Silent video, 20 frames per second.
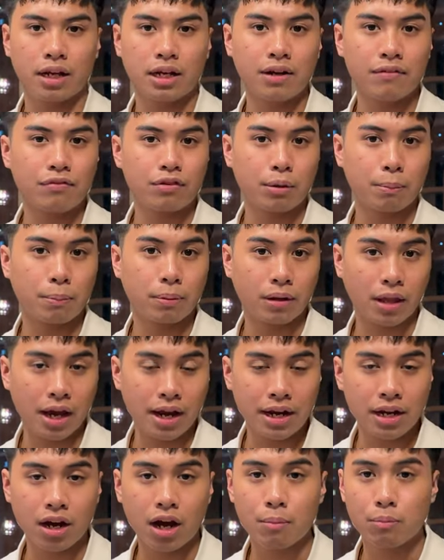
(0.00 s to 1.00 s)
And if you're
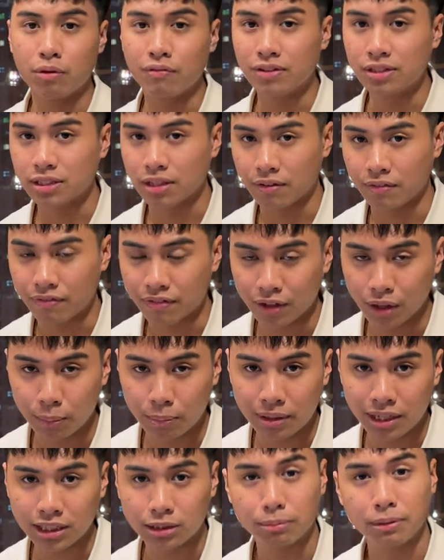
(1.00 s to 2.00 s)
planning on moving to the
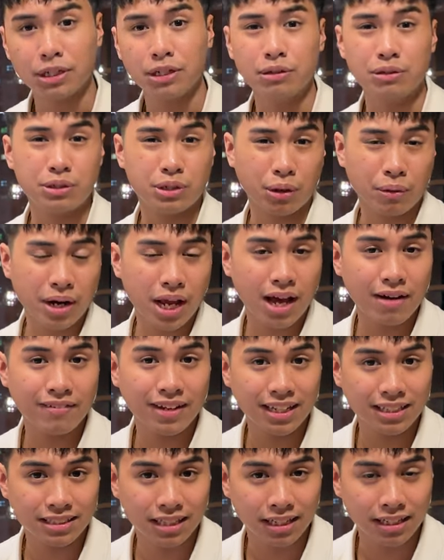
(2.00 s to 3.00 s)
Philippines but you don't have
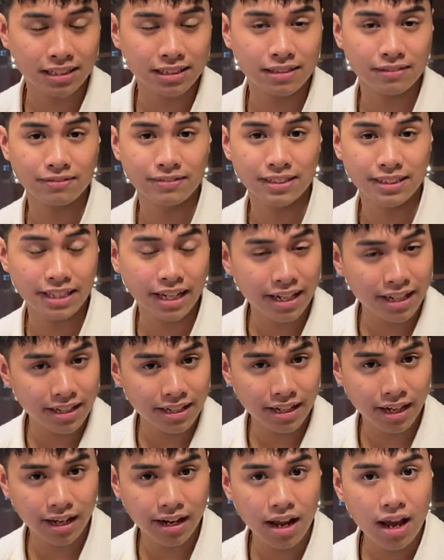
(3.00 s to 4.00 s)
a tentative date
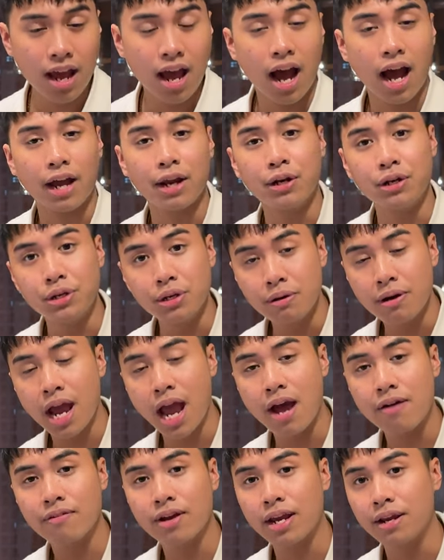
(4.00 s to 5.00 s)
yet, I do
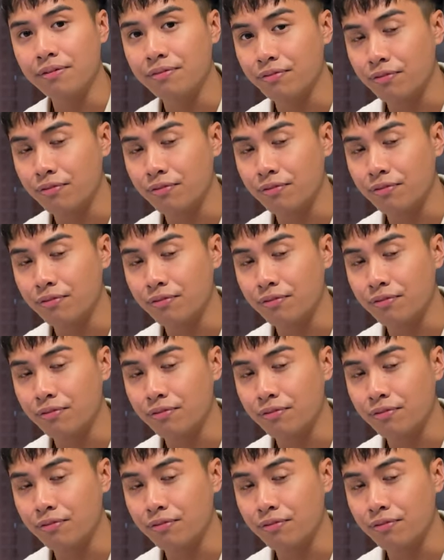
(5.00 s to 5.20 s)
have a